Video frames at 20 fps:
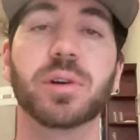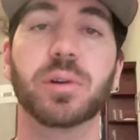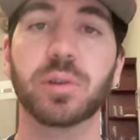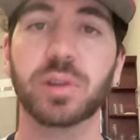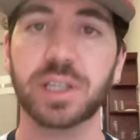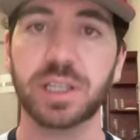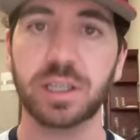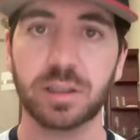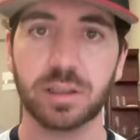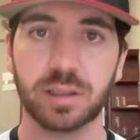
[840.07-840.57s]

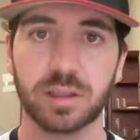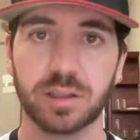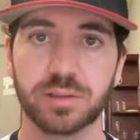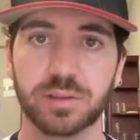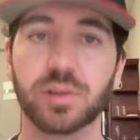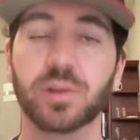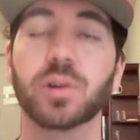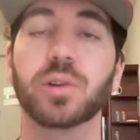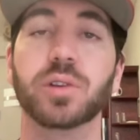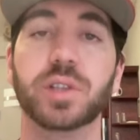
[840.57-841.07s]
early.
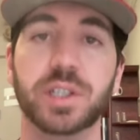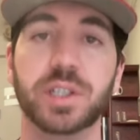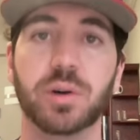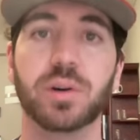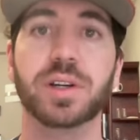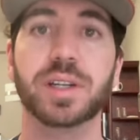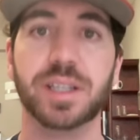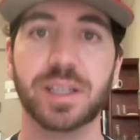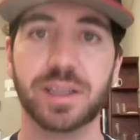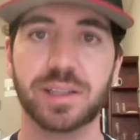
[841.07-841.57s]
It's early
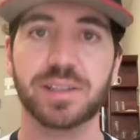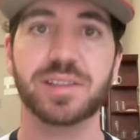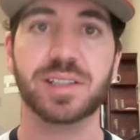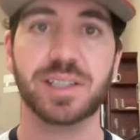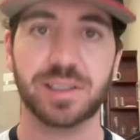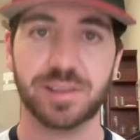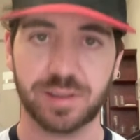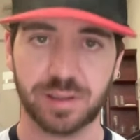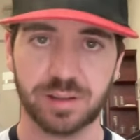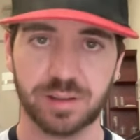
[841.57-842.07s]
on in the
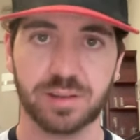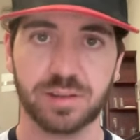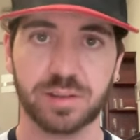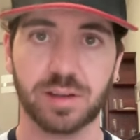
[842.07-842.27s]
season.